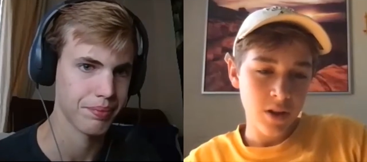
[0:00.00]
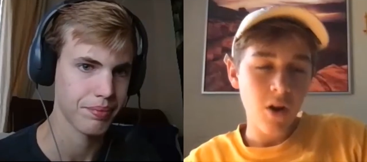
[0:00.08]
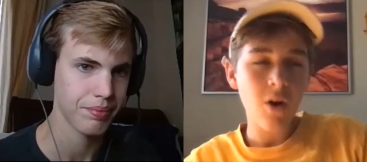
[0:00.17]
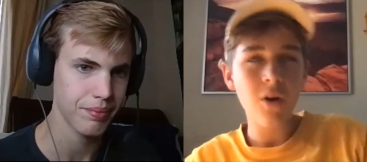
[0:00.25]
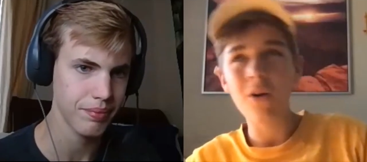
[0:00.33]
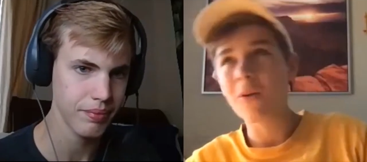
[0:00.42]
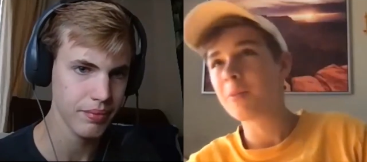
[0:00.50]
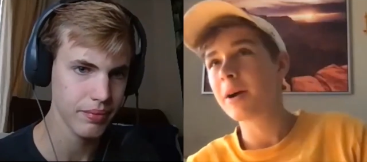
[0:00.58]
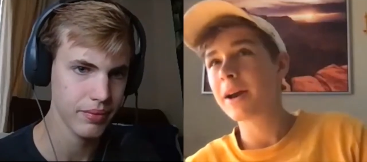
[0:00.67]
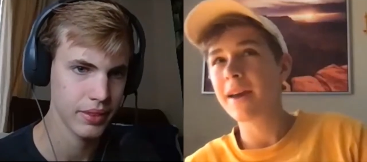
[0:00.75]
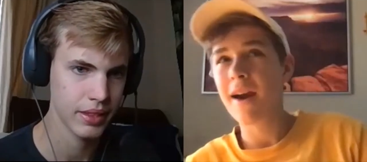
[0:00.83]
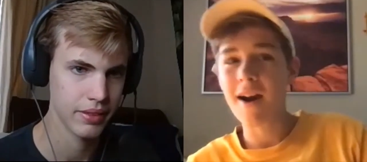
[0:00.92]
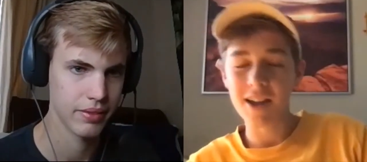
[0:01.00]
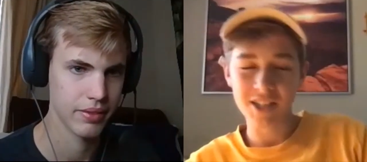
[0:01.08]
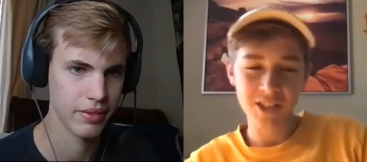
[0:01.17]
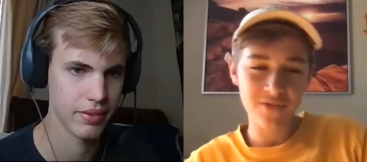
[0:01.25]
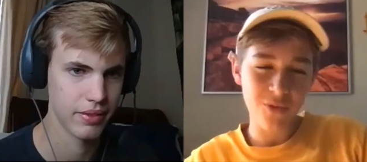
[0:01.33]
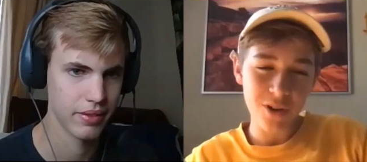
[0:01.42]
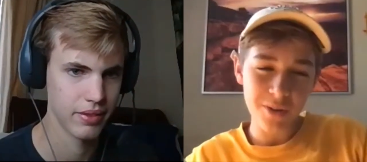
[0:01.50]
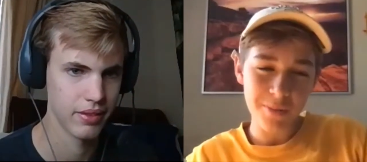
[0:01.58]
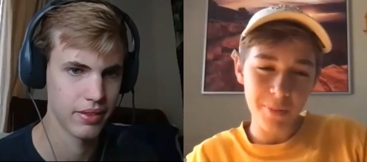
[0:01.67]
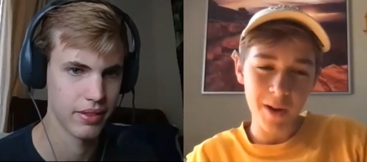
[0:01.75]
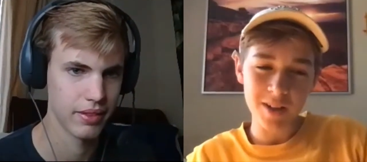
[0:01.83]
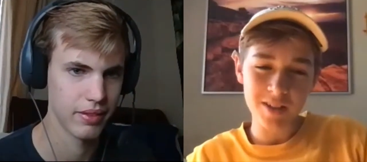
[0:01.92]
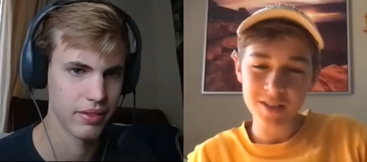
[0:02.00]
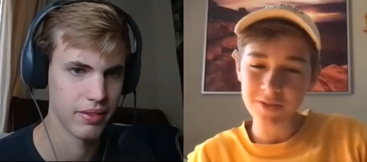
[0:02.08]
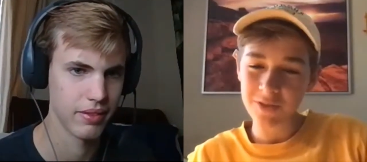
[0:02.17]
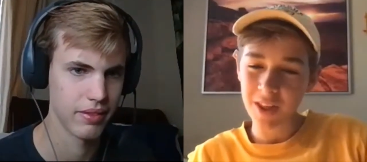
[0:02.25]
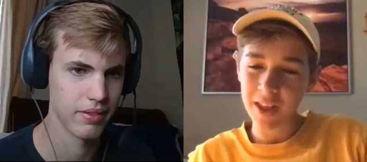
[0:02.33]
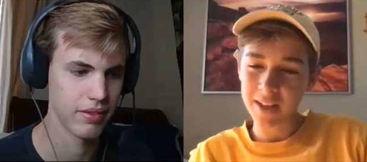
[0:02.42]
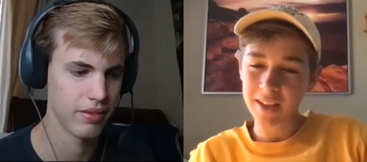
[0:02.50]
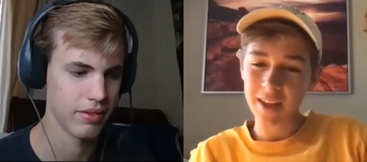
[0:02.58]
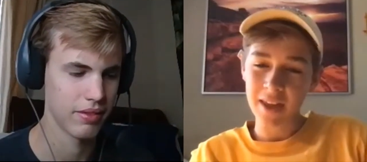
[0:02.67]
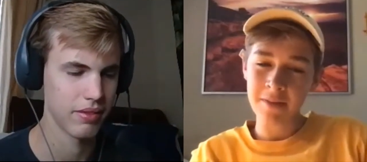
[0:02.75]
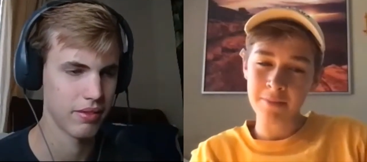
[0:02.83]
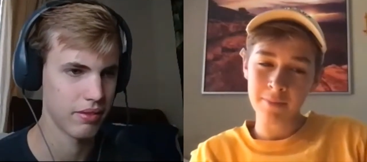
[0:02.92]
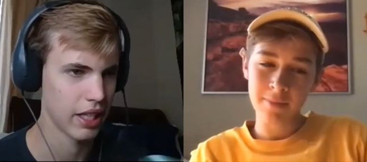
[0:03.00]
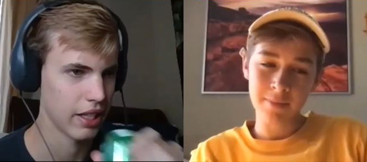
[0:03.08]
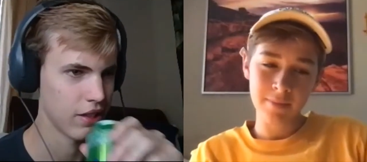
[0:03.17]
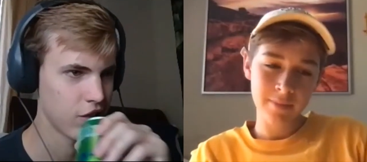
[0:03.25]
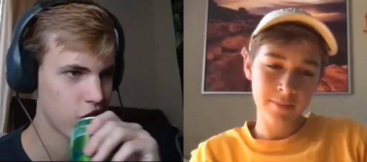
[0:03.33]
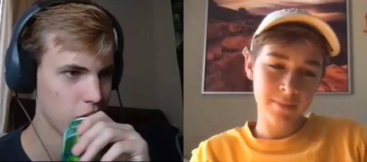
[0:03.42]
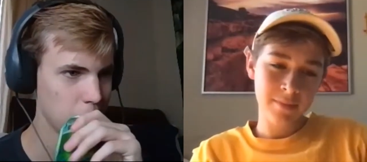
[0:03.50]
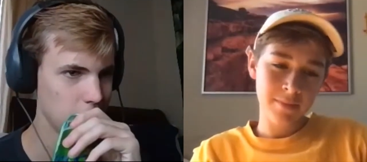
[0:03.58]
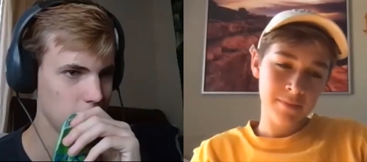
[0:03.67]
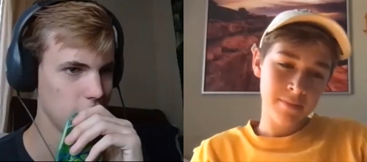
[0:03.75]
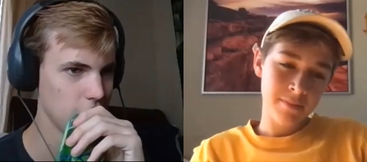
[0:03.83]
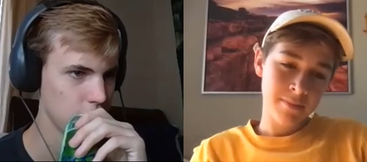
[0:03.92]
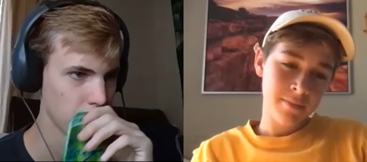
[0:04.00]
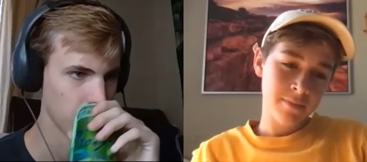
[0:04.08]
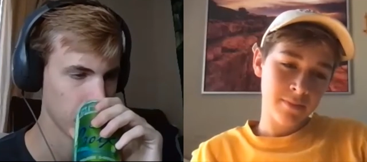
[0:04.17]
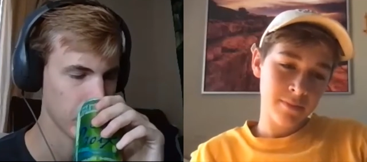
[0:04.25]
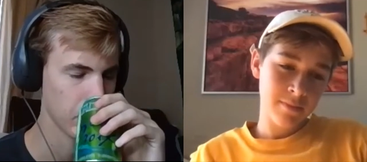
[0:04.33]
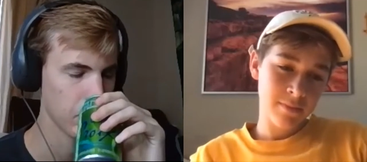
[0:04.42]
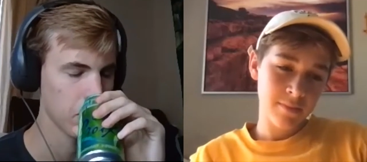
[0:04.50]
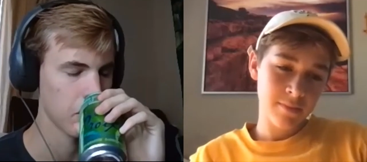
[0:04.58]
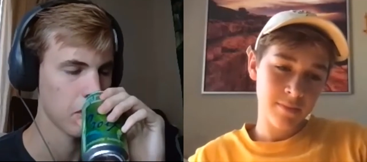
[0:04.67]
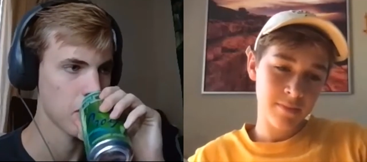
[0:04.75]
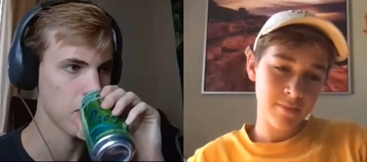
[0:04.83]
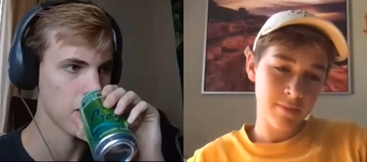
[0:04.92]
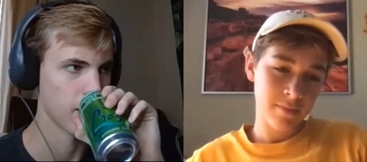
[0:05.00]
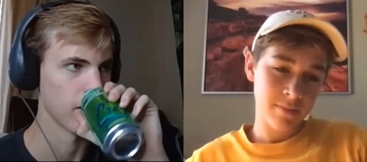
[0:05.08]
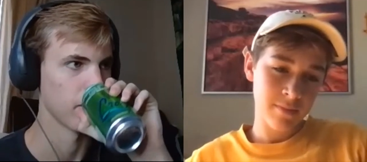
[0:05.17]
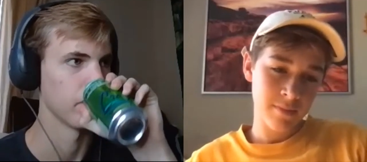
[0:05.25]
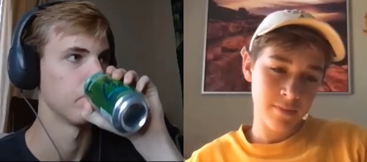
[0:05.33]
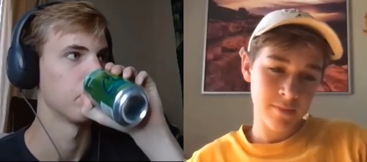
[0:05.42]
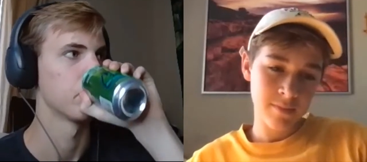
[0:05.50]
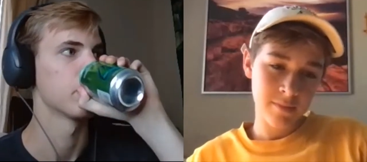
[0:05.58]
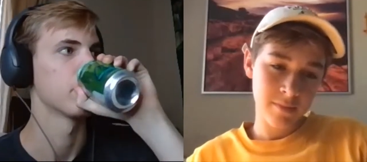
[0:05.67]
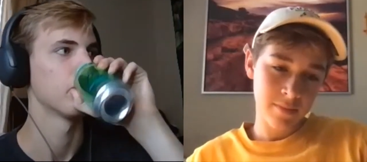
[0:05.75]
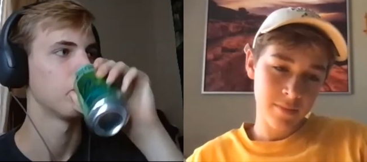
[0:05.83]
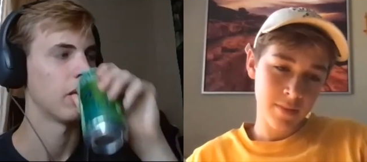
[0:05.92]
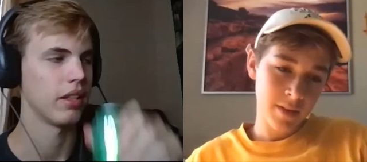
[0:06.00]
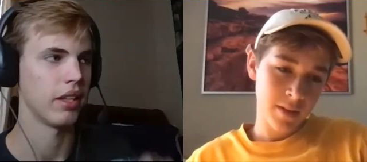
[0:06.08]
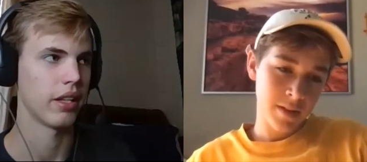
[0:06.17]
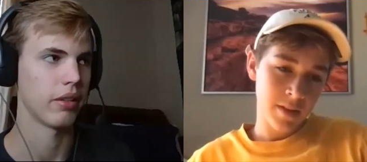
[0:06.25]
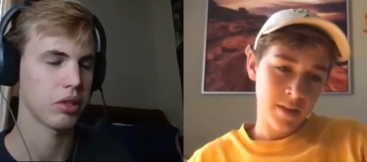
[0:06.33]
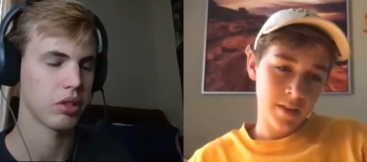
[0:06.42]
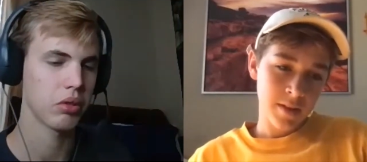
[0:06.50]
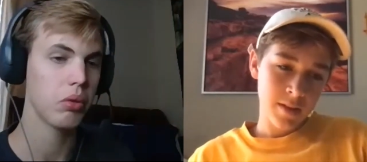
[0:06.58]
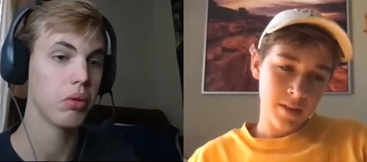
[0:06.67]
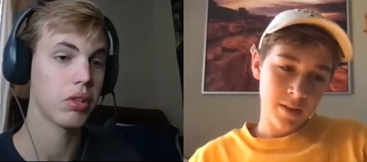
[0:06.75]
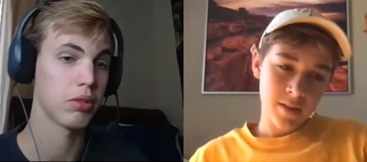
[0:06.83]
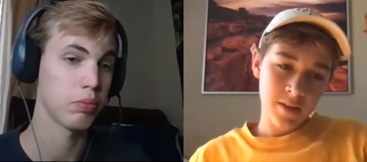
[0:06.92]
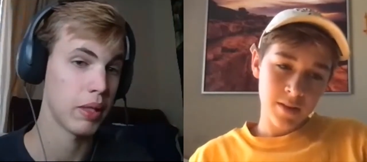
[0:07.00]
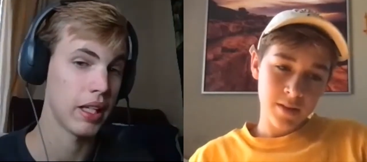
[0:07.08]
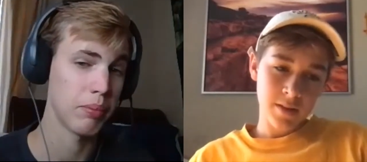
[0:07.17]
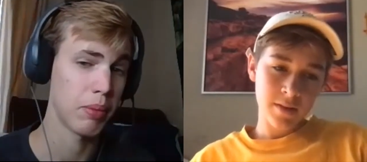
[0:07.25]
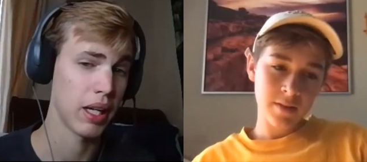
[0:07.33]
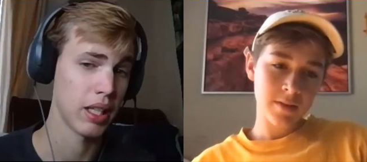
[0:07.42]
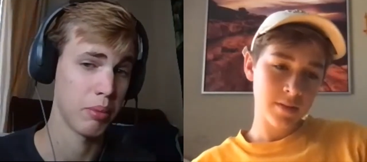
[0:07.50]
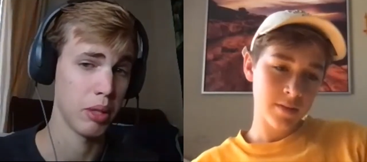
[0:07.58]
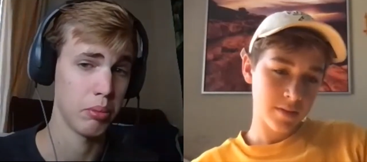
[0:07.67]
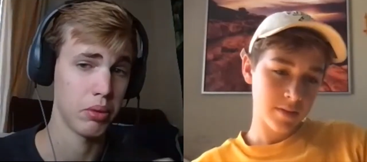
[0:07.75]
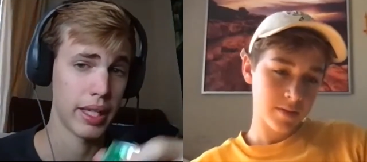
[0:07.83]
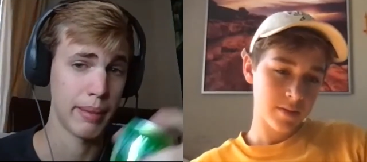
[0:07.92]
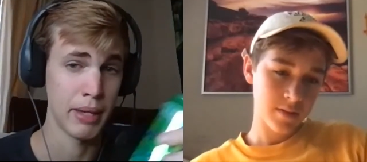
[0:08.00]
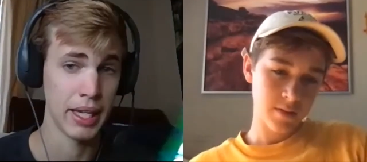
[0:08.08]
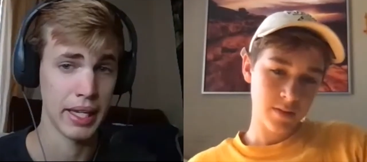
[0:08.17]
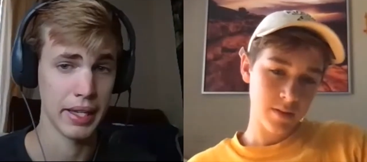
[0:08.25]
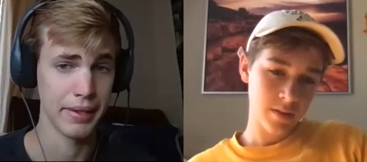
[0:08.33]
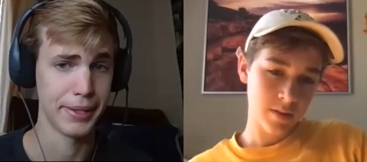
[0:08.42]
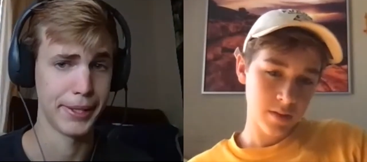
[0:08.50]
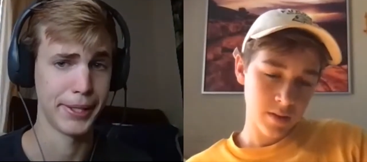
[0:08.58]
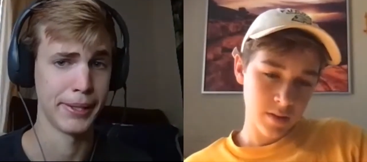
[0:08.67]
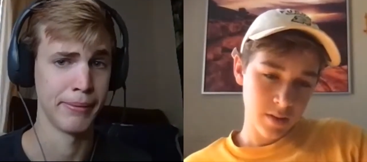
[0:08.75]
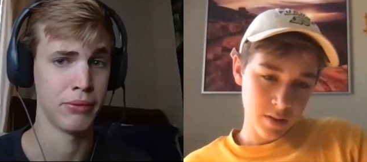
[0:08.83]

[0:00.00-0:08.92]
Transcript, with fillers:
Speaker 1: Oh my gosh, forty bucks for that game.
Speaker 2: Yeah, it should be at least twenty. Um, but you know what's cool? It's made by the people that made um,